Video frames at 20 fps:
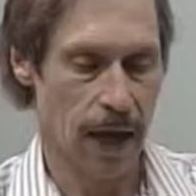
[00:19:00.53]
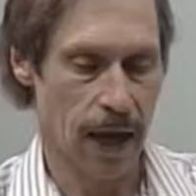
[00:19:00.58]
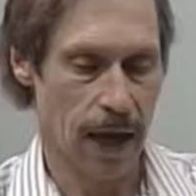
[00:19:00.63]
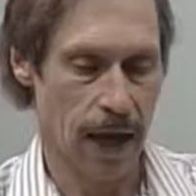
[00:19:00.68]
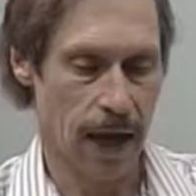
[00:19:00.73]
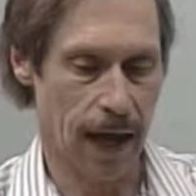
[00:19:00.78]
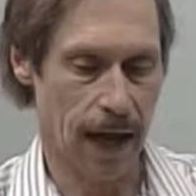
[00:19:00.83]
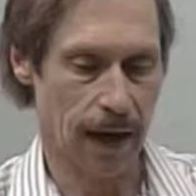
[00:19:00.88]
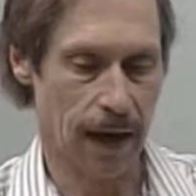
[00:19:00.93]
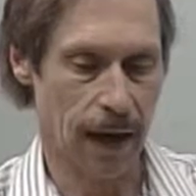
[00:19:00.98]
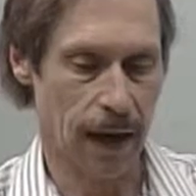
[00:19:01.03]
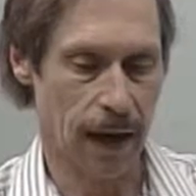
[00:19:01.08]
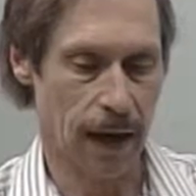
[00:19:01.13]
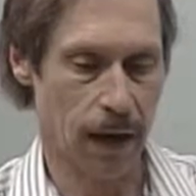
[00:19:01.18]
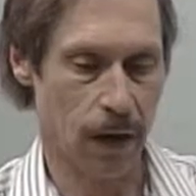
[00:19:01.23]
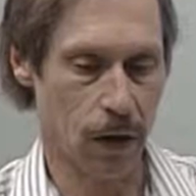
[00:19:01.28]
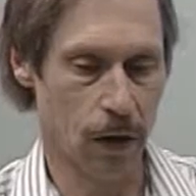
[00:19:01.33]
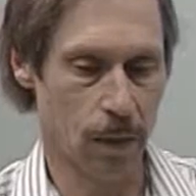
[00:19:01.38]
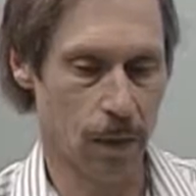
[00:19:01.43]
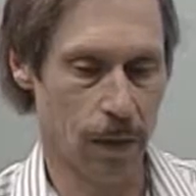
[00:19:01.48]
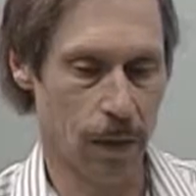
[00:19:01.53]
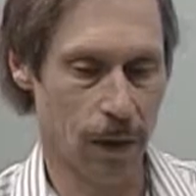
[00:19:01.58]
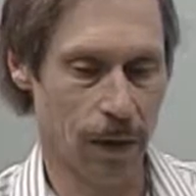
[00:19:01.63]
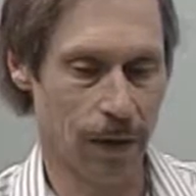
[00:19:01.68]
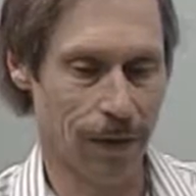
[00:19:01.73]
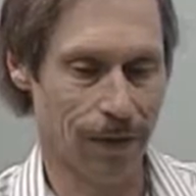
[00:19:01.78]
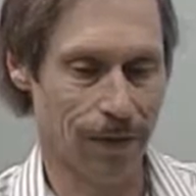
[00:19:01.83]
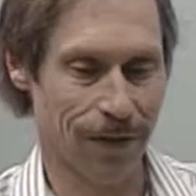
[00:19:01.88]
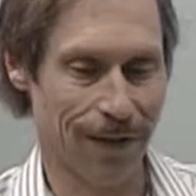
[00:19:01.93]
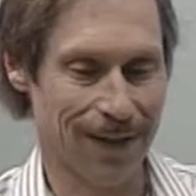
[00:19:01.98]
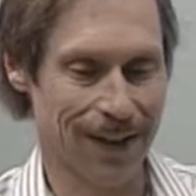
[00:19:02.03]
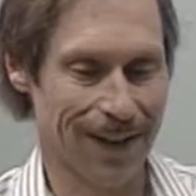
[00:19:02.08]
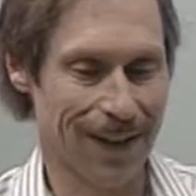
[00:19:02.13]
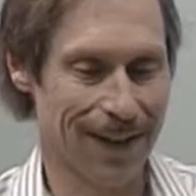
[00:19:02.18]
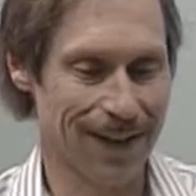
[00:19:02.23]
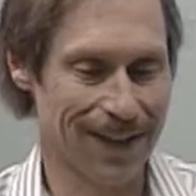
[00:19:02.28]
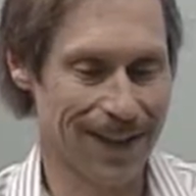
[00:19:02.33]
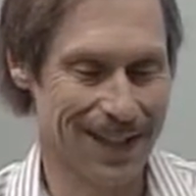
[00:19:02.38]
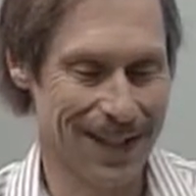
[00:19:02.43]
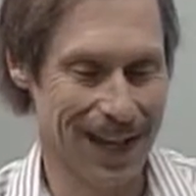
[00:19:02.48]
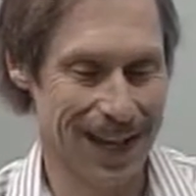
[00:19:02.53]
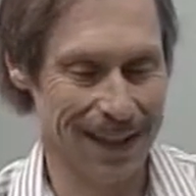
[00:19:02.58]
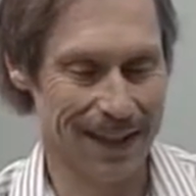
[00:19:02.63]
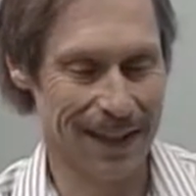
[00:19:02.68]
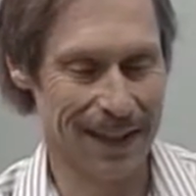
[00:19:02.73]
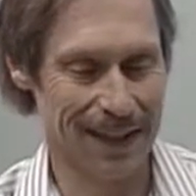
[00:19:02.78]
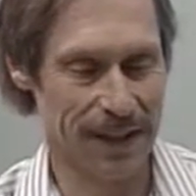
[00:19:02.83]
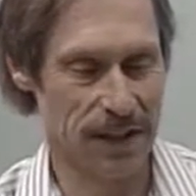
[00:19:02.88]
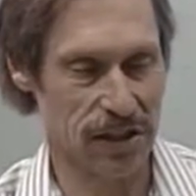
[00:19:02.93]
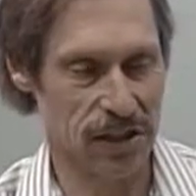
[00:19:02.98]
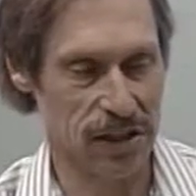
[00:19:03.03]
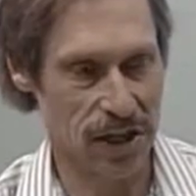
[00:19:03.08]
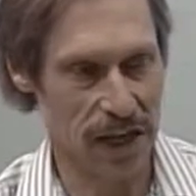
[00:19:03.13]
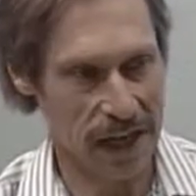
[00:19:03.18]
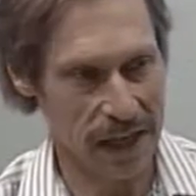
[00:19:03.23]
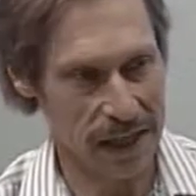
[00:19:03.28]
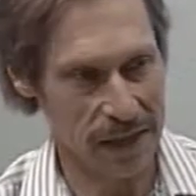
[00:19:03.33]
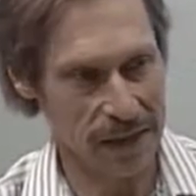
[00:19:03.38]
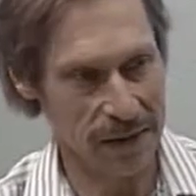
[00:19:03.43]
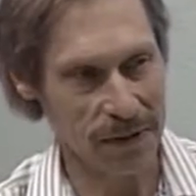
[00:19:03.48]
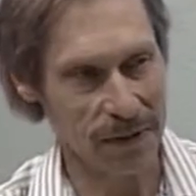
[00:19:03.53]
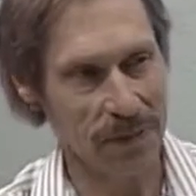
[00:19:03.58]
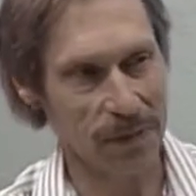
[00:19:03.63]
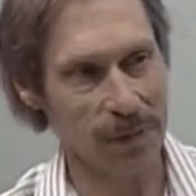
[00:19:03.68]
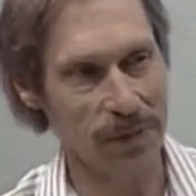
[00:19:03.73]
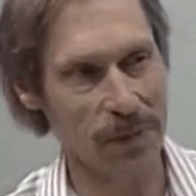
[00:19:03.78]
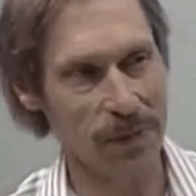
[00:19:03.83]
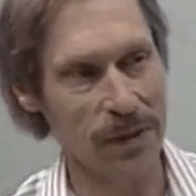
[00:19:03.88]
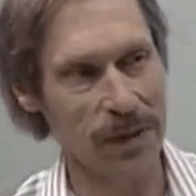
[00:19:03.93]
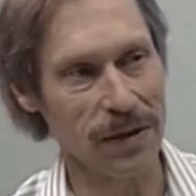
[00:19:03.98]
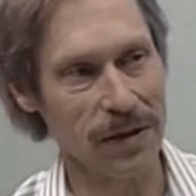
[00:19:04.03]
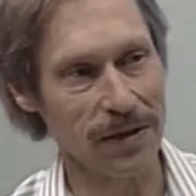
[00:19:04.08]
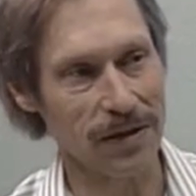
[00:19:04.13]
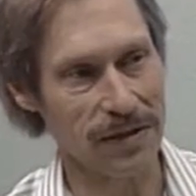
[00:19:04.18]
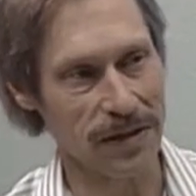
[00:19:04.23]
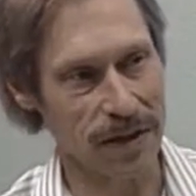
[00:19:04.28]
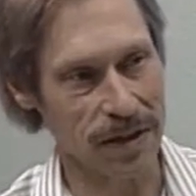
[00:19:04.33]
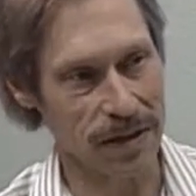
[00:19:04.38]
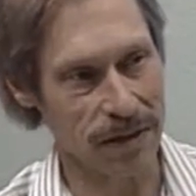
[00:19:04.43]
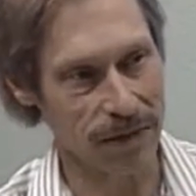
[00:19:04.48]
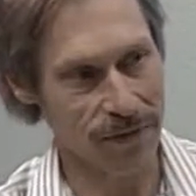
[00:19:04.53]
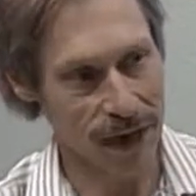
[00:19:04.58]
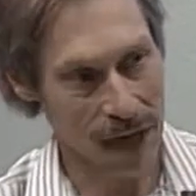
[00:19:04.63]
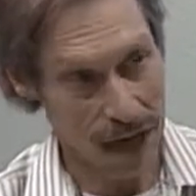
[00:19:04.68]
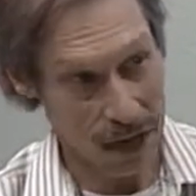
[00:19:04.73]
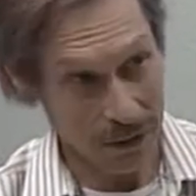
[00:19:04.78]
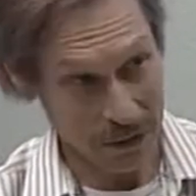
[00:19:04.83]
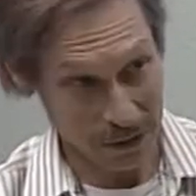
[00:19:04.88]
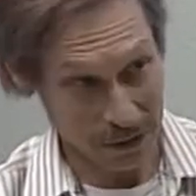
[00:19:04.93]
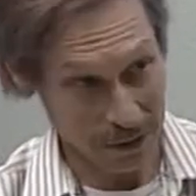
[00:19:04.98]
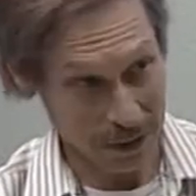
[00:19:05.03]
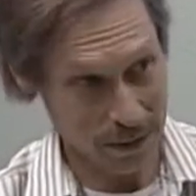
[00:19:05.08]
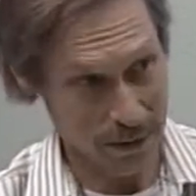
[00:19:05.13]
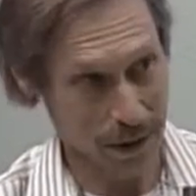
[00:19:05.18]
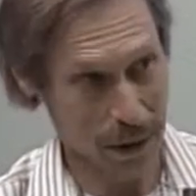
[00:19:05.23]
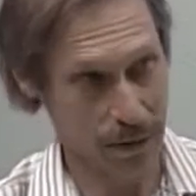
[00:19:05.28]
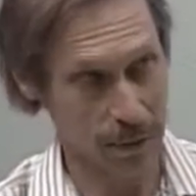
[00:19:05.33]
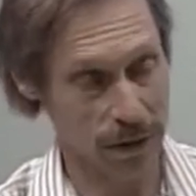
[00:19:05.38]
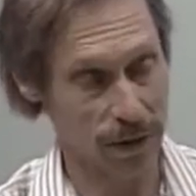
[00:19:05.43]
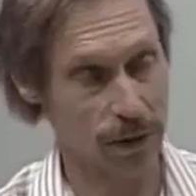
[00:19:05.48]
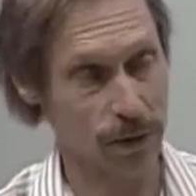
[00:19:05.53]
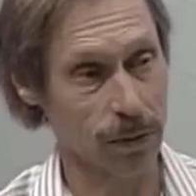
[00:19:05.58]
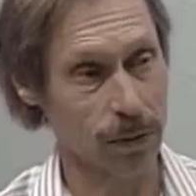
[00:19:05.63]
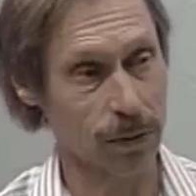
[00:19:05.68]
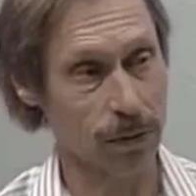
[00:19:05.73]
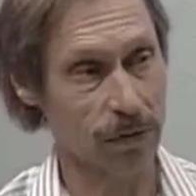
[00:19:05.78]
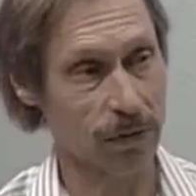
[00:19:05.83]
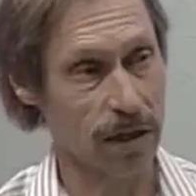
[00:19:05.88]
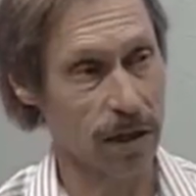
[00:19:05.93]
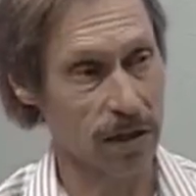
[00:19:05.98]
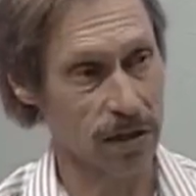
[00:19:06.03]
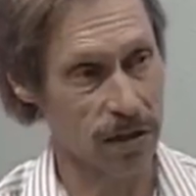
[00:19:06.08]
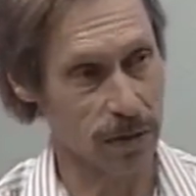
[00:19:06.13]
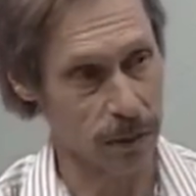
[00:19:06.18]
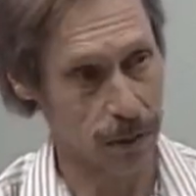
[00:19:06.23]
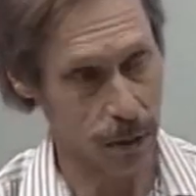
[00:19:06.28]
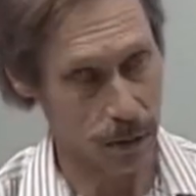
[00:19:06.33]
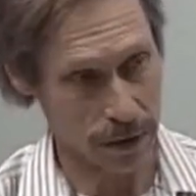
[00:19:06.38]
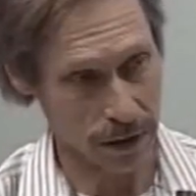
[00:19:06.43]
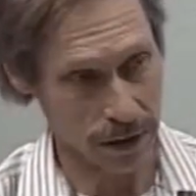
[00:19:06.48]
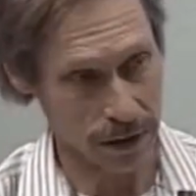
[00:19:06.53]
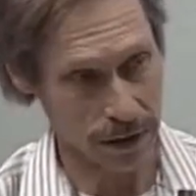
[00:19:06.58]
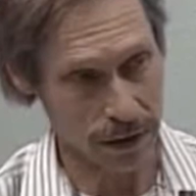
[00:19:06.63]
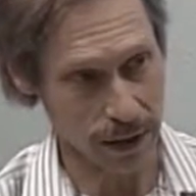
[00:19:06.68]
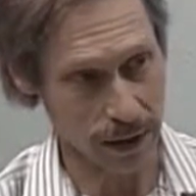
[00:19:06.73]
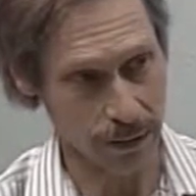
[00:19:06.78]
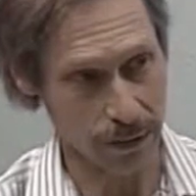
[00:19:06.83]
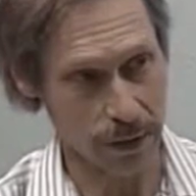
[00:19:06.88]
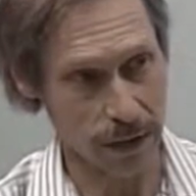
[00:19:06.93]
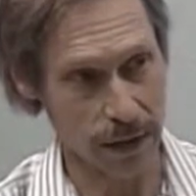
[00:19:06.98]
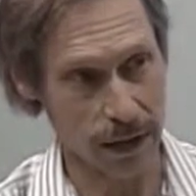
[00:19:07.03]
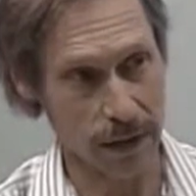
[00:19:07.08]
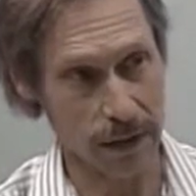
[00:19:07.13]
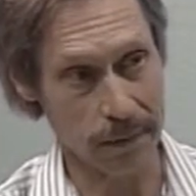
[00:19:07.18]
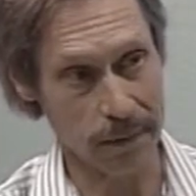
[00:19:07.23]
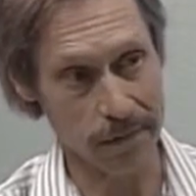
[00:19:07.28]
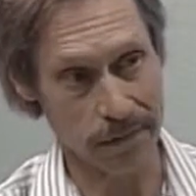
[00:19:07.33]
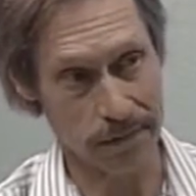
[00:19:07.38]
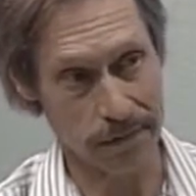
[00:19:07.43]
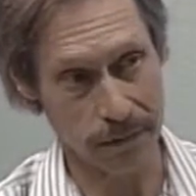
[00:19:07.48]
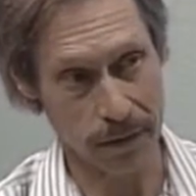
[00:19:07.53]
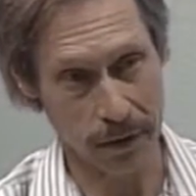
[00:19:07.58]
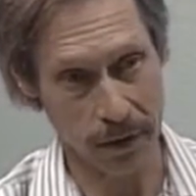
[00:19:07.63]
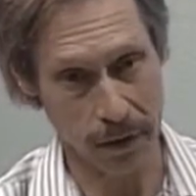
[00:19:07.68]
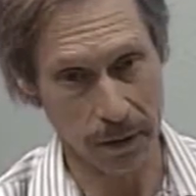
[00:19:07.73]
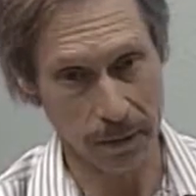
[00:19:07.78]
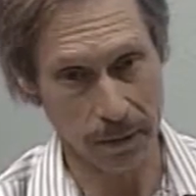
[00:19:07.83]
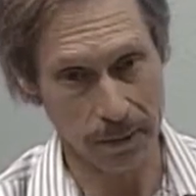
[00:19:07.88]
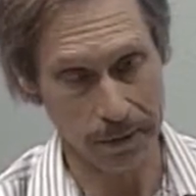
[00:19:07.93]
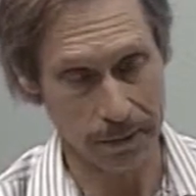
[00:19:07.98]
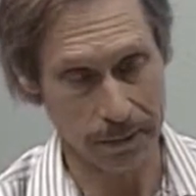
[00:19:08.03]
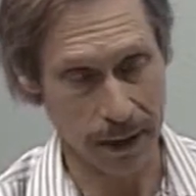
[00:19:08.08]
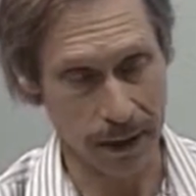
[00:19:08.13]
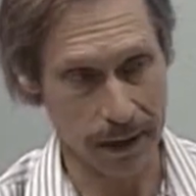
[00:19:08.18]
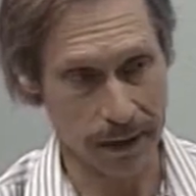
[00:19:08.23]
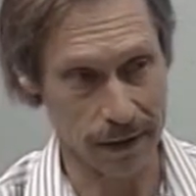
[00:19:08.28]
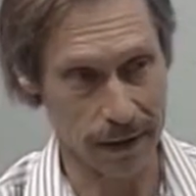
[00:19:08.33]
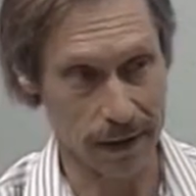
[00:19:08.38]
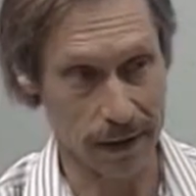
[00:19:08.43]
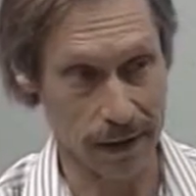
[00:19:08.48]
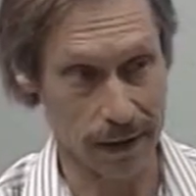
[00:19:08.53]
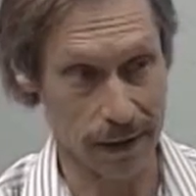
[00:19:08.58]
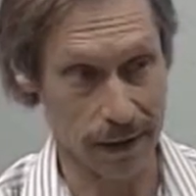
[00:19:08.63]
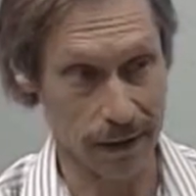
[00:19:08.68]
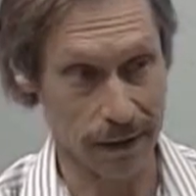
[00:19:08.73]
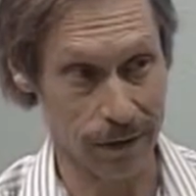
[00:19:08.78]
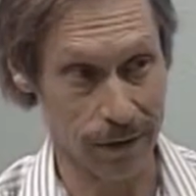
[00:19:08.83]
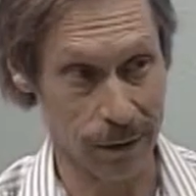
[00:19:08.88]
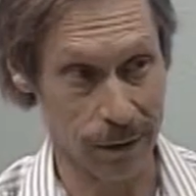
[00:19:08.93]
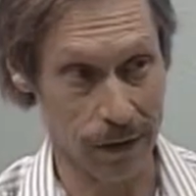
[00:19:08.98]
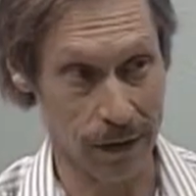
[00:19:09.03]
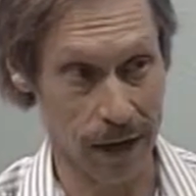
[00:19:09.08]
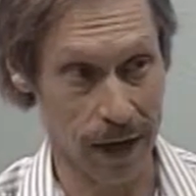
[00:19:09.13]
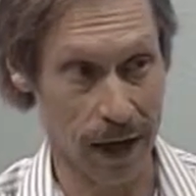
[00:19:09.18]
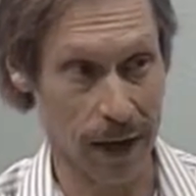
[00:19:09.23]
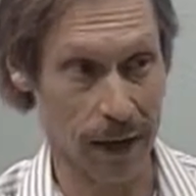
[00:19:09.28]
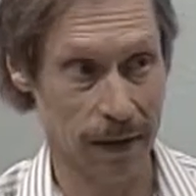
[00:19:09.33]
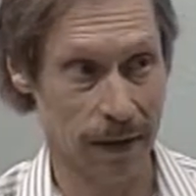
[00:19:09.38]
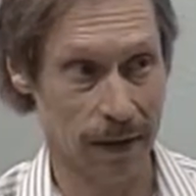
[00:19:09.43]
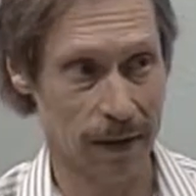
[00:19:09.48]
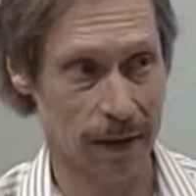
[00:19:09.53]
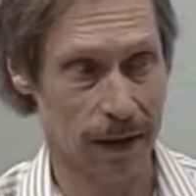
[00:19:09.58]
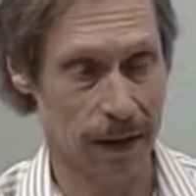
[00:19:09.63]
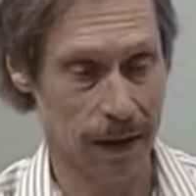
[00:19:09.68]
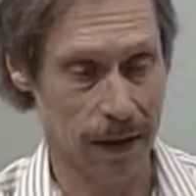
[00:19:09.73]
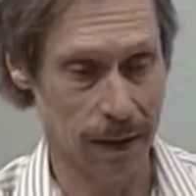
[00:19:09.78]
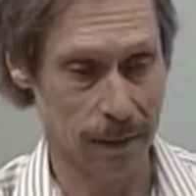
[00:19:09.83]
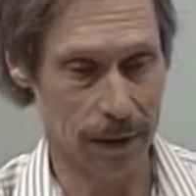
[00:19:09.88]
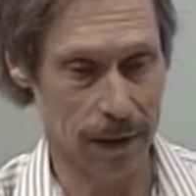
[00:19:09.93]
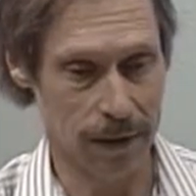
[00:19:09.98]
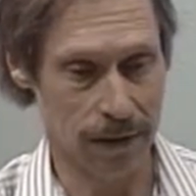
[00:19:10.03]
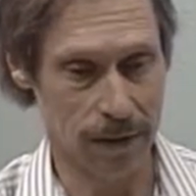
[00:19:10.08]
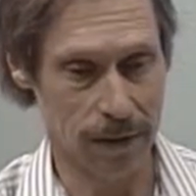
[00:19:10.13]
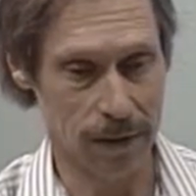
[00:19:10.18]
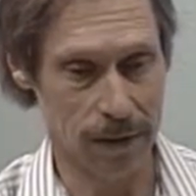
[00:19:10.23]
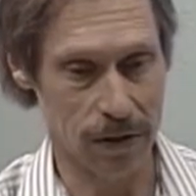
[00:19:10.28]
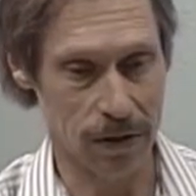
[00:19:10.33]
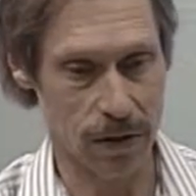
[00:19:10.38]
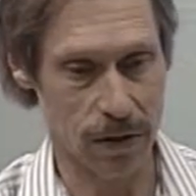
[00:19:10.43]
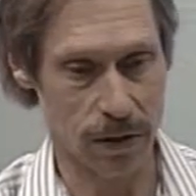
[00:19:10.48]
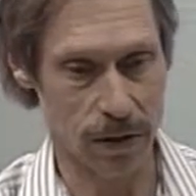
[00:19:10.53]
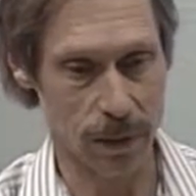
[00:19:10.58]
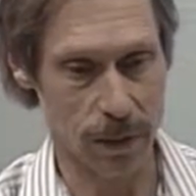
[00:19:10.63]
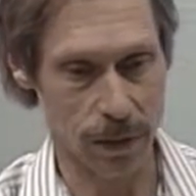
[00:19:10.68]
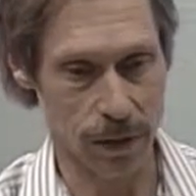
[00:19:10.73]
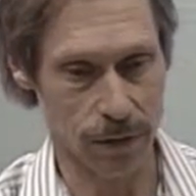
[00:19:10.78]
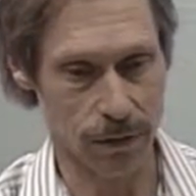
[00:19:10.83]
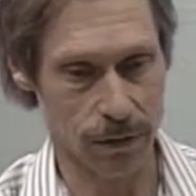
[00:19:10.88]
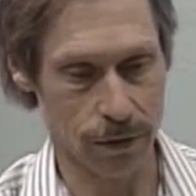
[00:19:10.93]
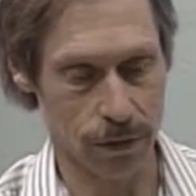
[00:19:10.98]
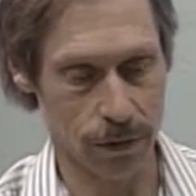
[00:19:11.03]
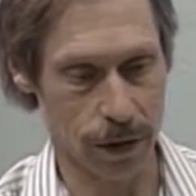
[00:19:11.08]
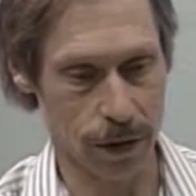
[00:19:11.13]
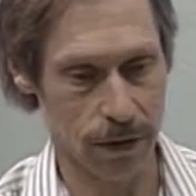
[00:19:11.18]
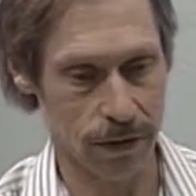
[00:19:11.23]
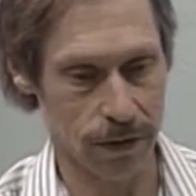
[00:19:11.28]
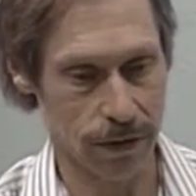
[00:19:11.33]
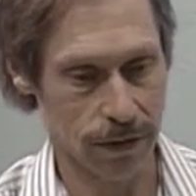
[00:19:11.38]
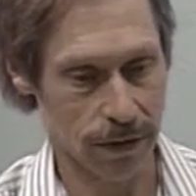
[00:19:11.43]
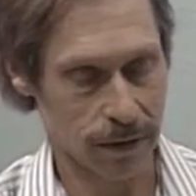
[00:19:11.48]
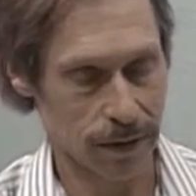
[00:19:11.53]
And I hope from the other side that the state will see the value in public schools and support us like we need. So I'd just like to leave it with that. That's going to be so important for us.